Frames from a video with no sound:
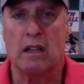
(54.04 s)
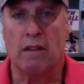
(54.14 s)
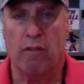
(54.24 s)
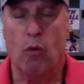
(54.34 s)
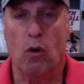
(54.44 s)

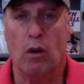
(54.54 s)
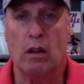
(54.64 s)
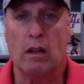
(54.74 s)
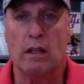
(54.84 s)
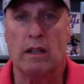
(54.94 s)
the
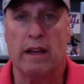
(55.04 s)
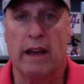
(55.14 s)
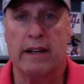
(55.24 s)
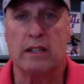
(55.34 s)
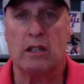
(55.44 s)
fall,
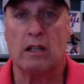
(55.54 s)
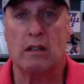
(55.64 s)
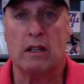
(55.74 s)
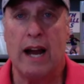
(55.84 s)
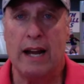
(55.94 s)
and it's
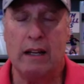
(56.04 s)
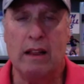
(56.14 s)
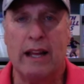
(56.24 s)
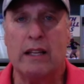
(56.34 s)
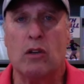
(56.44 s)
kind of
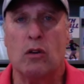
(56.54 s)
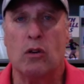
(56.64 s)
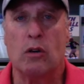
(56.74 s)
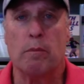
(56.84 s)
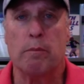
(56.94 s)
like
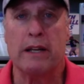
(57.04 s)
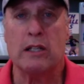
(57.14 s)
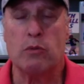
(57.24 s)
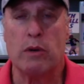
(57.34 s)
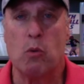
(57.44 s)
your
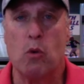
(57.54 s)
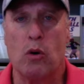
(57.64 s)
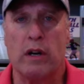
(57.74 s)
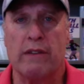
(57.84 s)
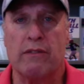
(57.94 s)
biggest
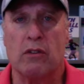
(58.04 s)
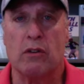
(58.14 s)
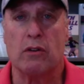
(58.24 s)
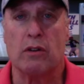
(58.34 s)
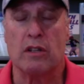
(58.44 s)
reward
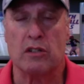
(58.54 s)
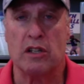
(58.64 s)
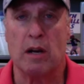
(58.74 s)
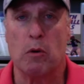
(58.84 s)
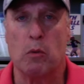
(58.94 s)
after the
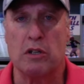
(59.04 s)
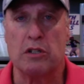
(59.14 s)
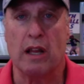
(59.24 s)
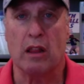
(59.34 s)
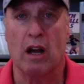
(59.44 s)
summer, which
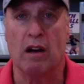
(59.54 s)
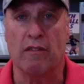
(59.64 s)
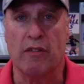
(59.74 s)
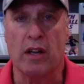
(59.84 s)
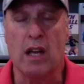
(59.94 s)
I
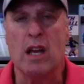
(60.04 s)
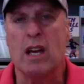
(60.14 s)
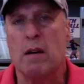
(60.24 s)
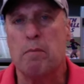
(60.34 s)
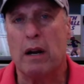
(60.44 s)
love.
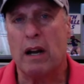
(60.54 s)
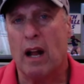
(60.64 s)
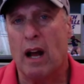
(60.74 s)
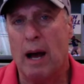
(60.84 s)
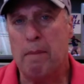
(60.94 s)

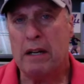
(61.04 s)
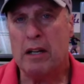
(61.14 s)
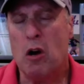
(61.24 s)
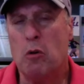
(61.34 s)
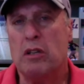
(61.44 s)
But I'm going to
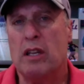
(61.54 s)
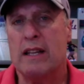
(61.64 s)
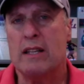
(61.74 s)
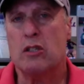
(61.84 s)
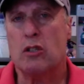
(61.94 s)
go into
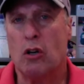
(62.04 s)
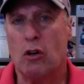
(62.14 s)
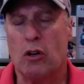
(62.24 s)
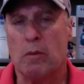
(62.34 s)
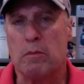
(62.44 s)
these
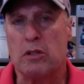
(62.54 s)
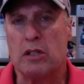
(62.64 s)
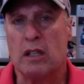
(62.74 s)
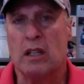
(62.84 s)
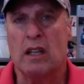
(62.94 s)

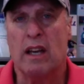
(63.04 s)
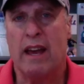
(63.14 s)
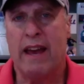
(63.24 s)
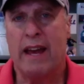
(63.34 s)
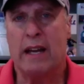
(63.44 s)
terms,
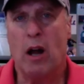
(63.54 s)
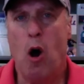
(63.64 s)
and